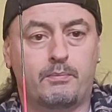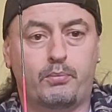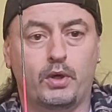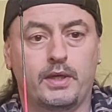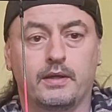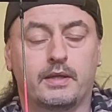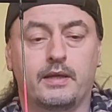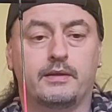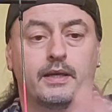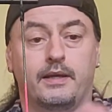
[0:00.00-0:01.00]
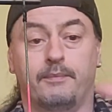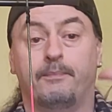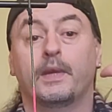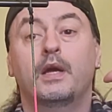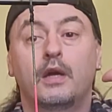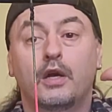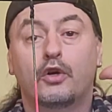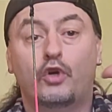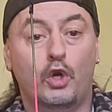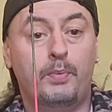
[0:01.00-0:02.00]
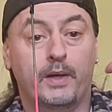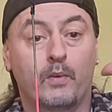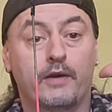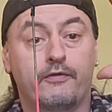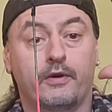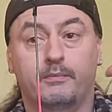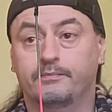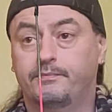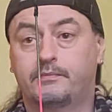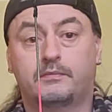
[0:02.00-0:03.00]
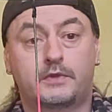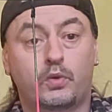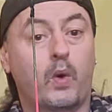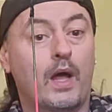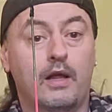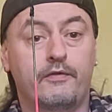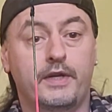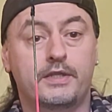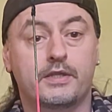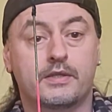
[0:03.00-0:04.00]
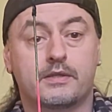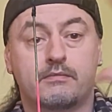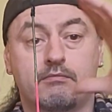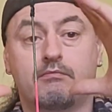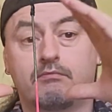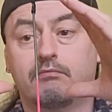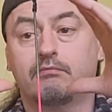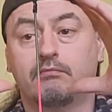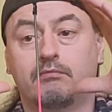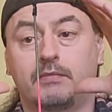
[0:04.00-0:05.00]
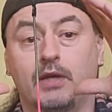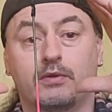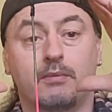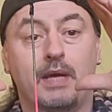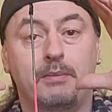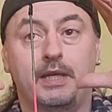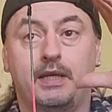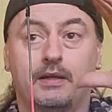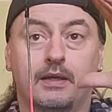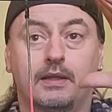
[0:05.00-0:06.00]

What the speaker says: brilliant. The grouping went from 12 inches down to maybe